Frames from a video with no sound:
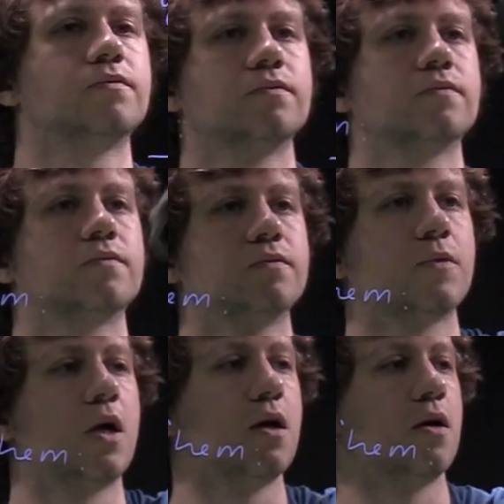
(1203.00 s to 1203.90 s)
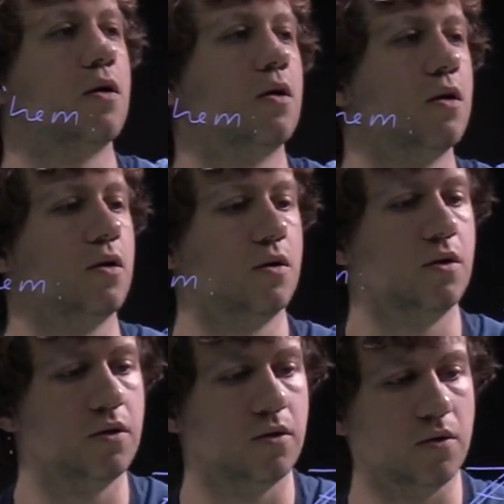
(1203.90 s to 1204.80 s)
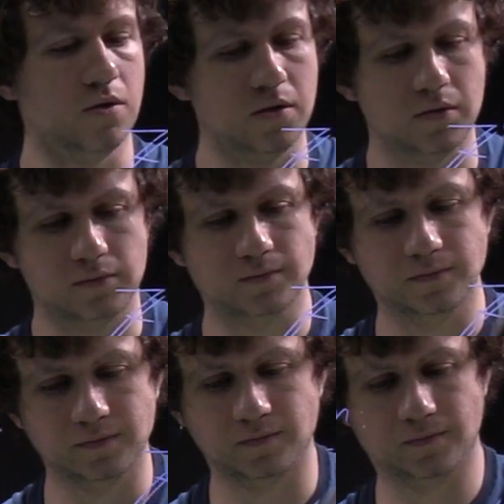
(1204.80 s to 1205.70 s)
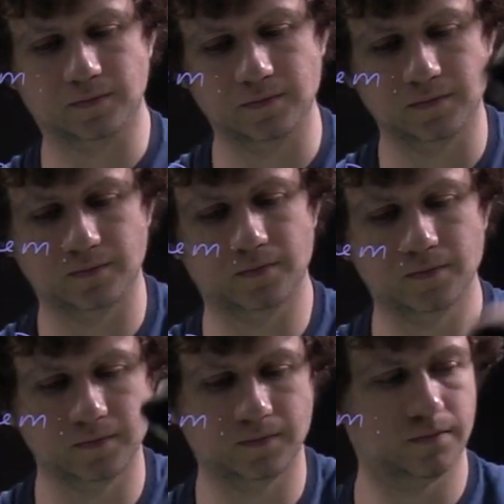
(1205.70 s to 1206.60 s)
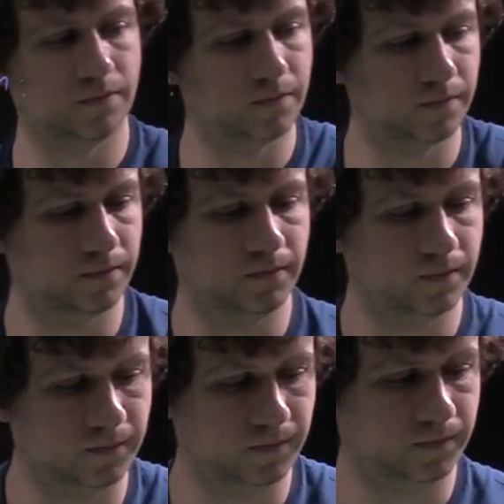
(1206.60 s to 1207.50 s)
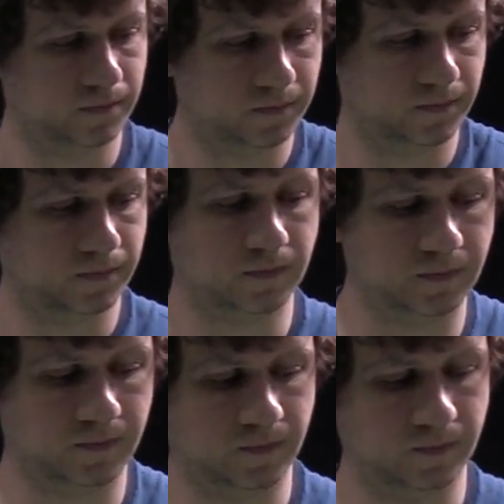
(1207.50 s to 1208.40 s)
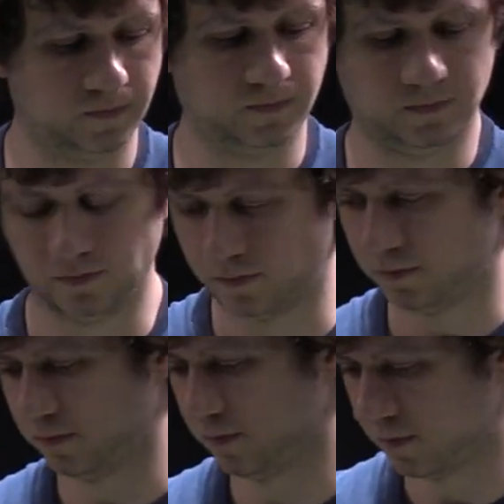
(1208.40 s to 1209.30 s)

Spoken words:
(no one is talking)